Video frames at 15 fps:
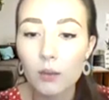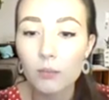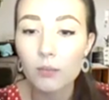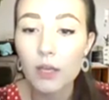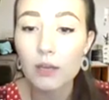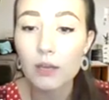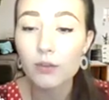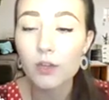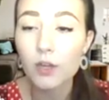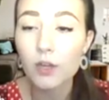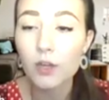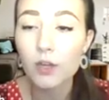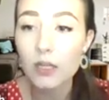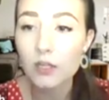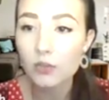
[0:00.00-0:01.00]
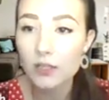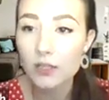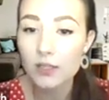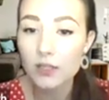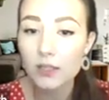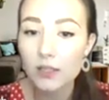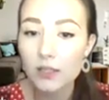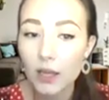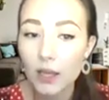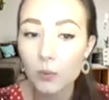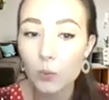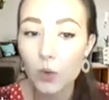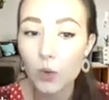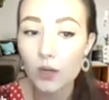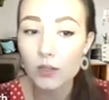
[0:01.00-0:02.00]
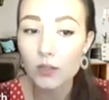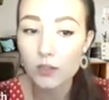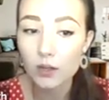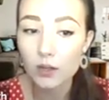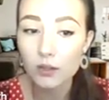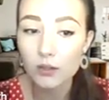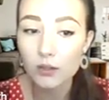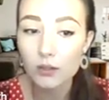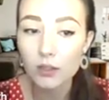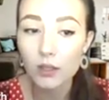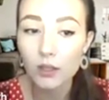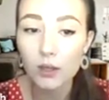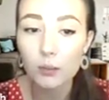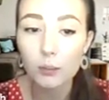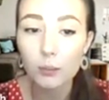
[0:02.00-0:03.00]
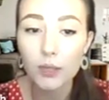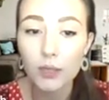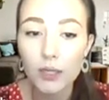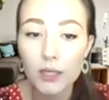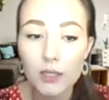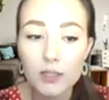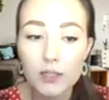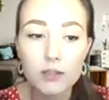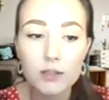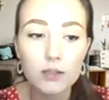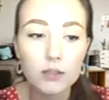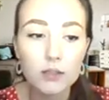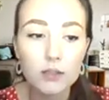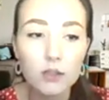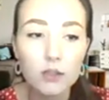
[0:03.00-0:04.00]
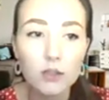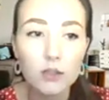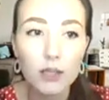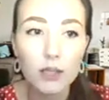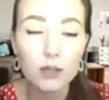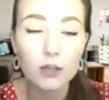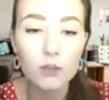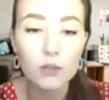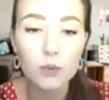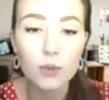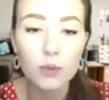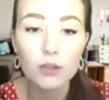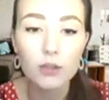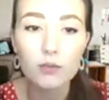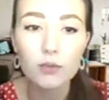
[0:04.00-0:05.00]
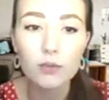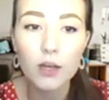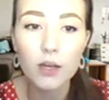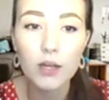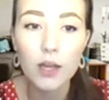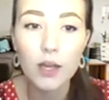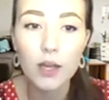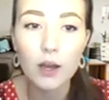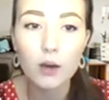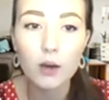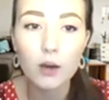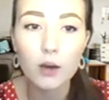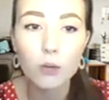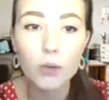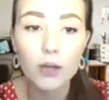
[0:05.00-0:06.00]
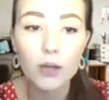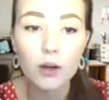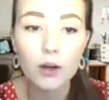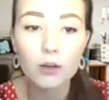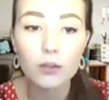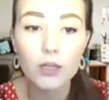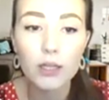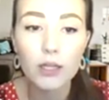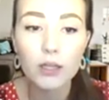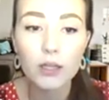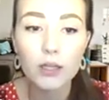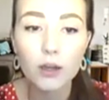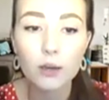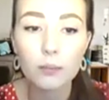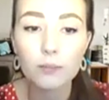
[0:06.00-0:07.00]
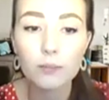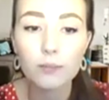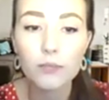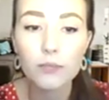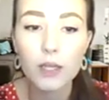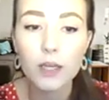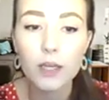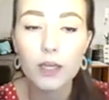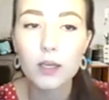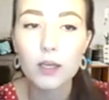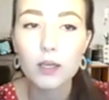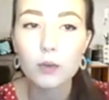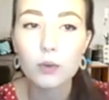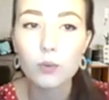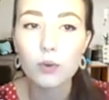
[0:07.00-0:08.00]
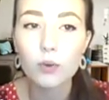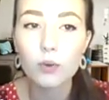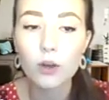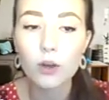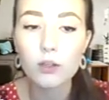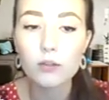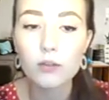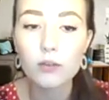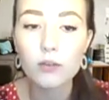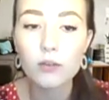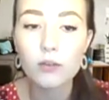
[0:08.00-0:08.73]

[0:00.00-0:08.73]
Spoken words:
If you're interested in getting works done, please do get in touch with us. Right now, we are only really